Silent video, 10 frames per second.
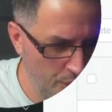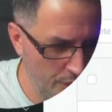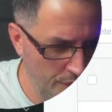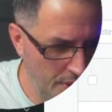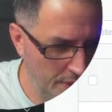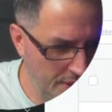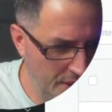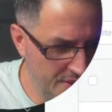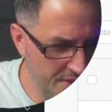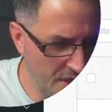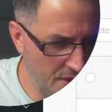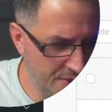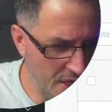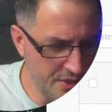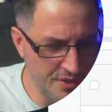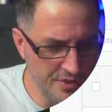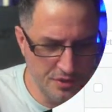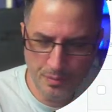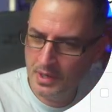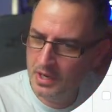It links sales actions to
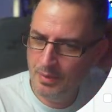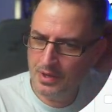my emails.